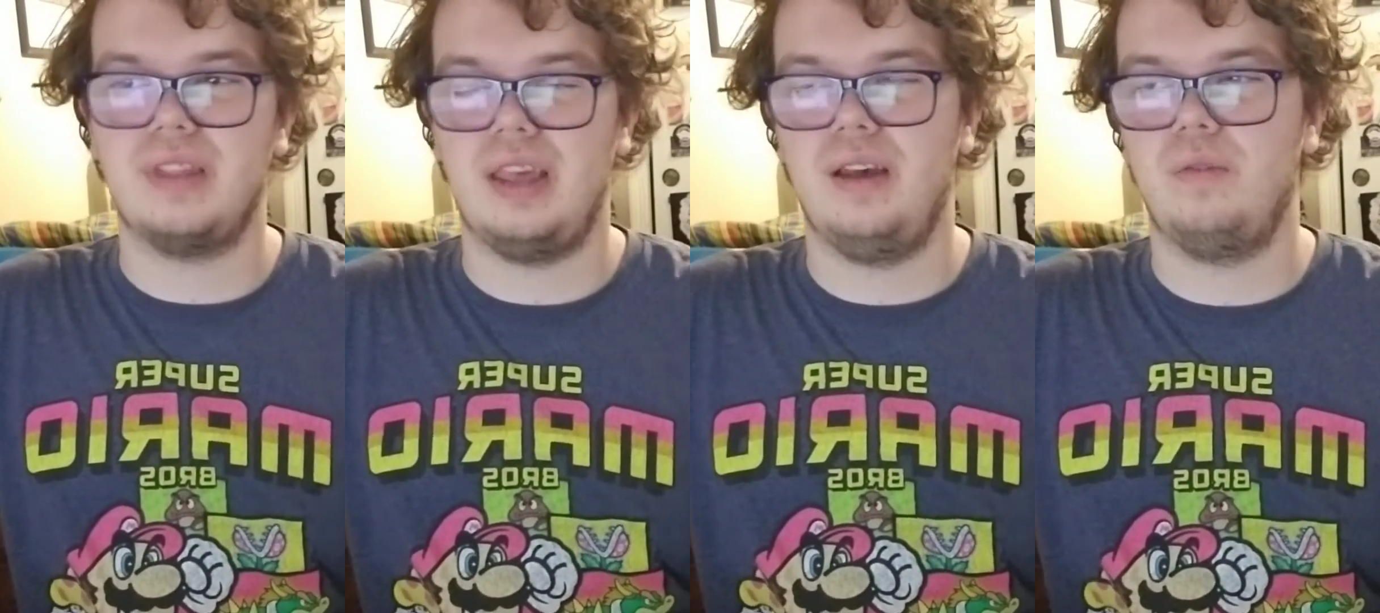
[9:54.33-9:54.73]

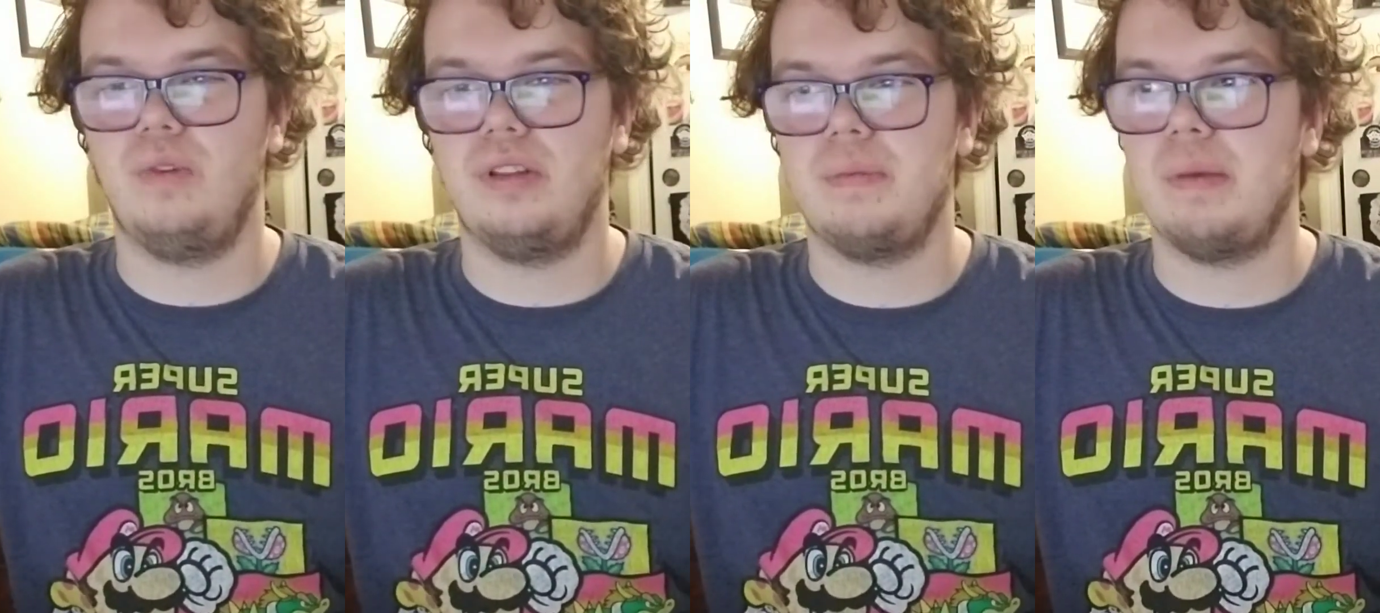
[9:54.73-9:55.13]
one
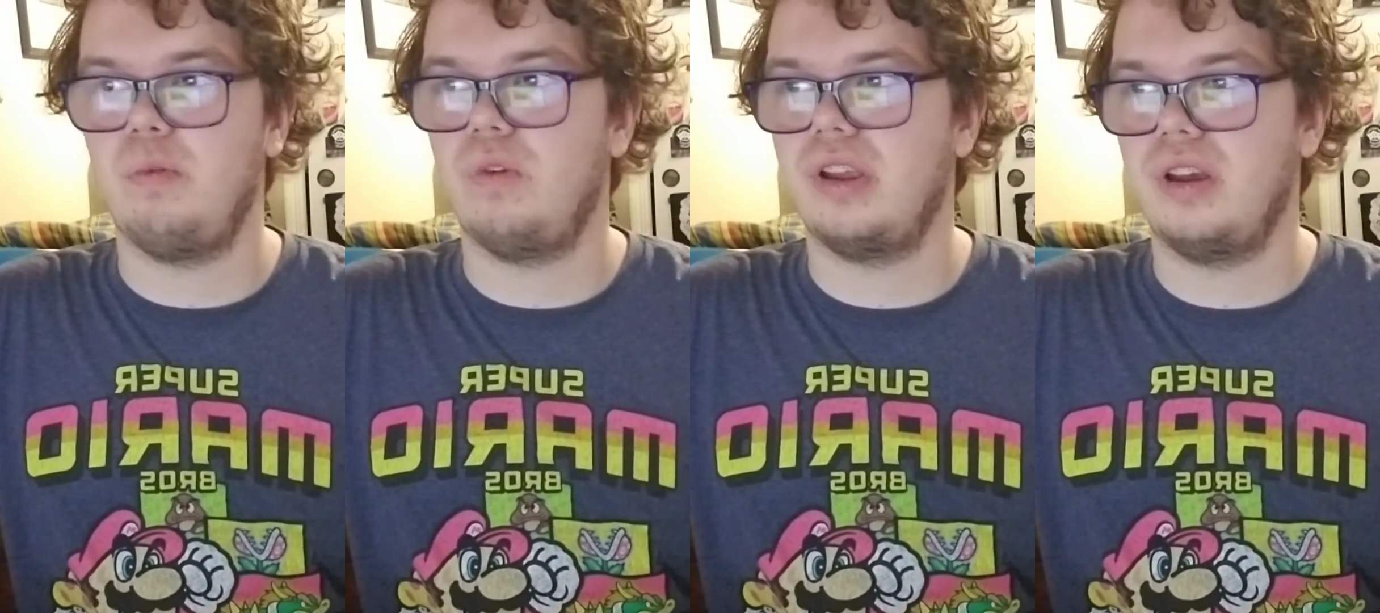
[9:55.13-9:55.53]
of the people
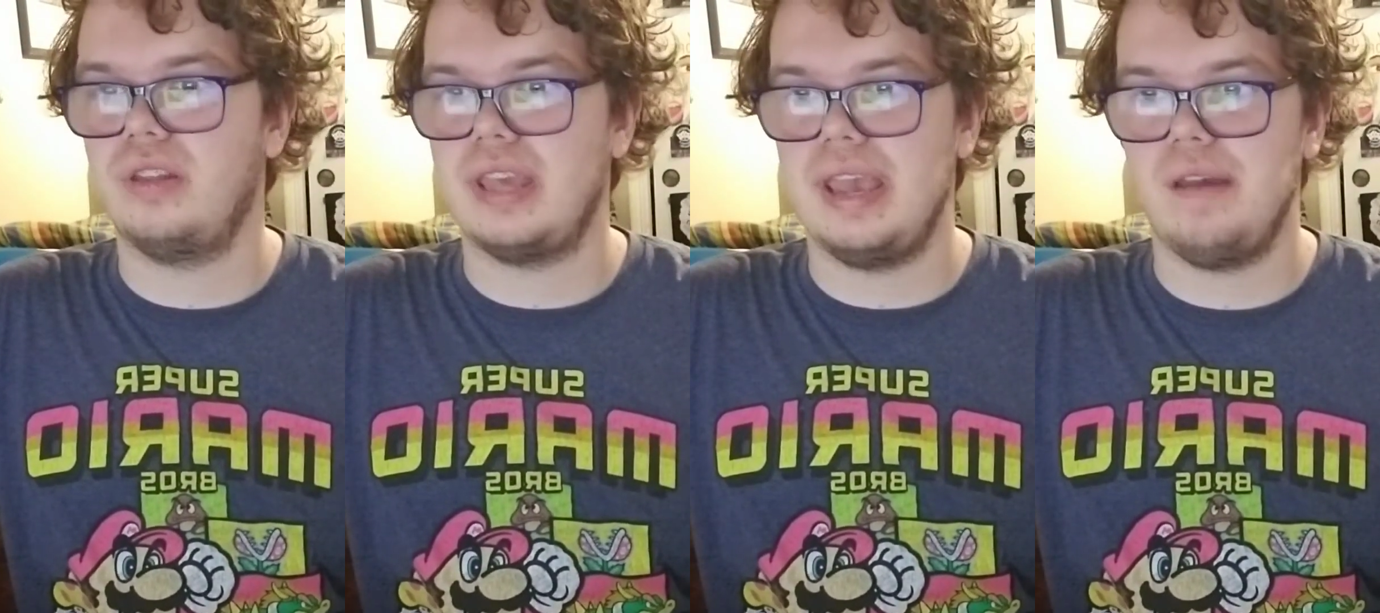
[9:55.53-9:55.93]
working on
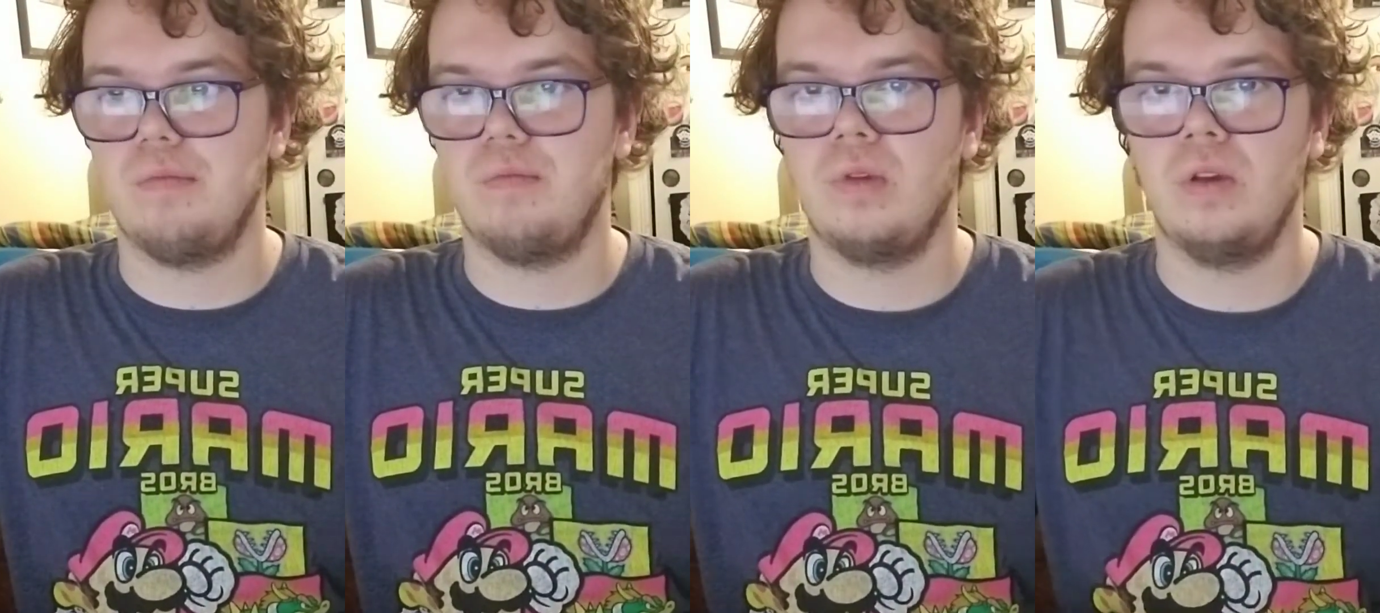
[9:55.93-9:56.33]
the
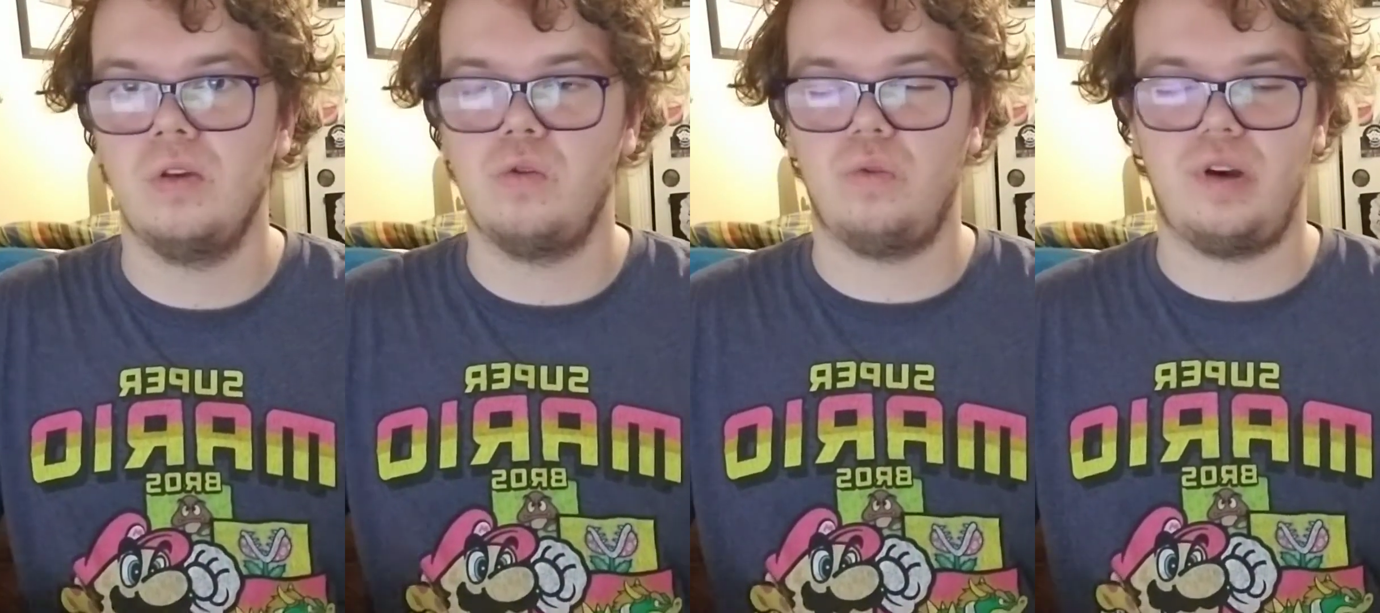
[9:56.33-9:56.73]
game,
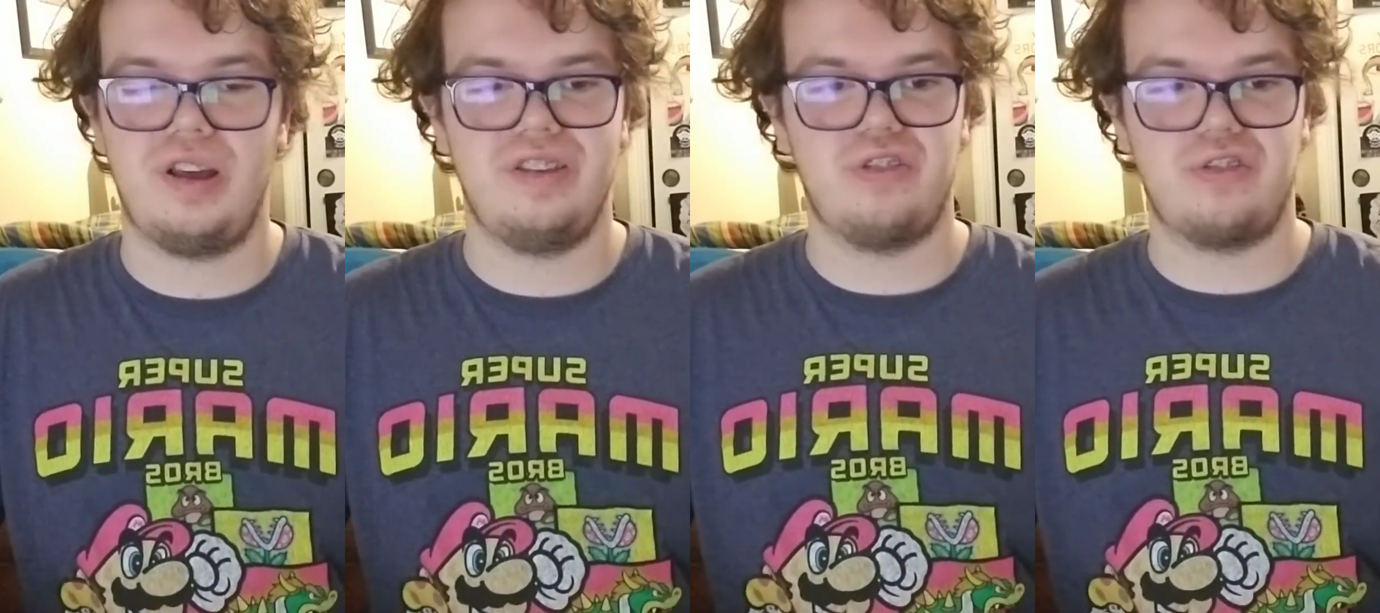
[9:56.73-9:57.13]

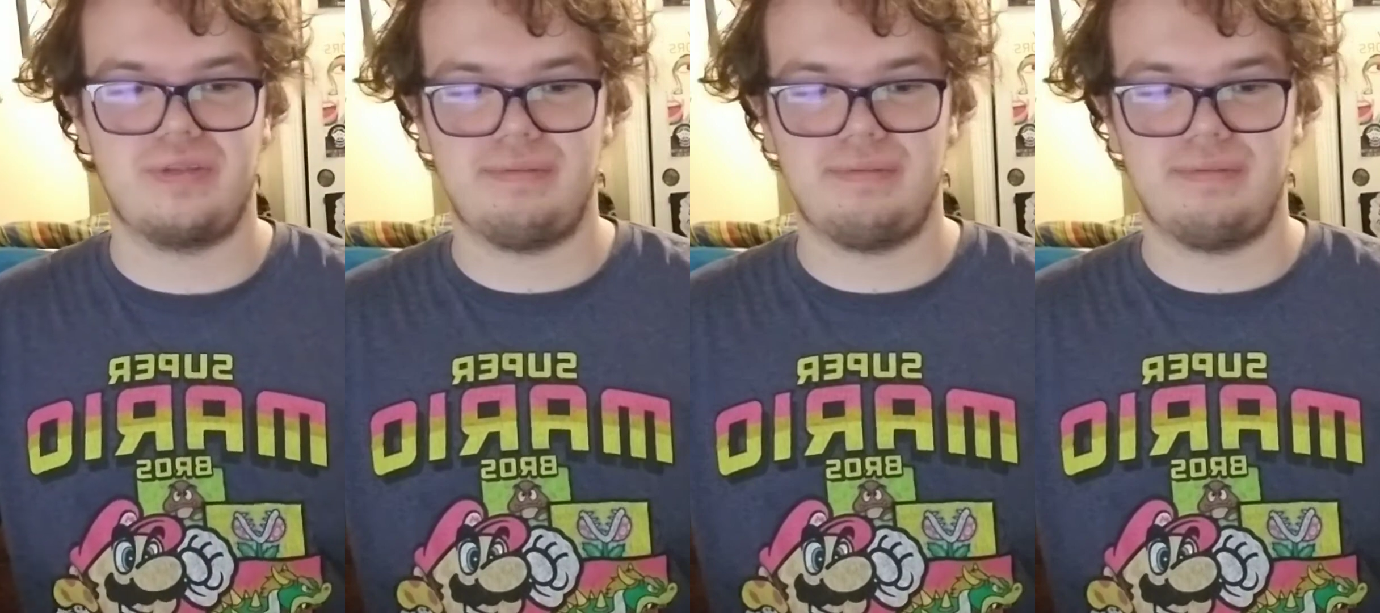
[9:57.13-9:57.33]
was